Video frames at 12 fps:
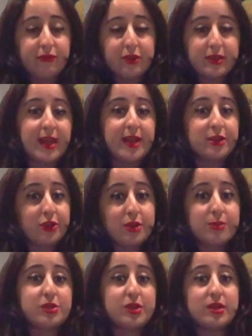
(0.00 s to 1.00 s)
volcanic
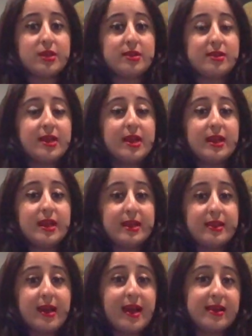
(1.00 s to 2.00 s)
eruptions
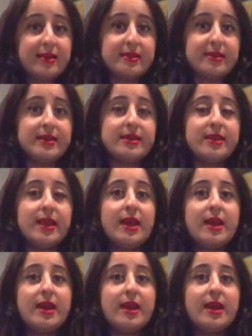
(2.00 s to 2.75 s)
in Iceland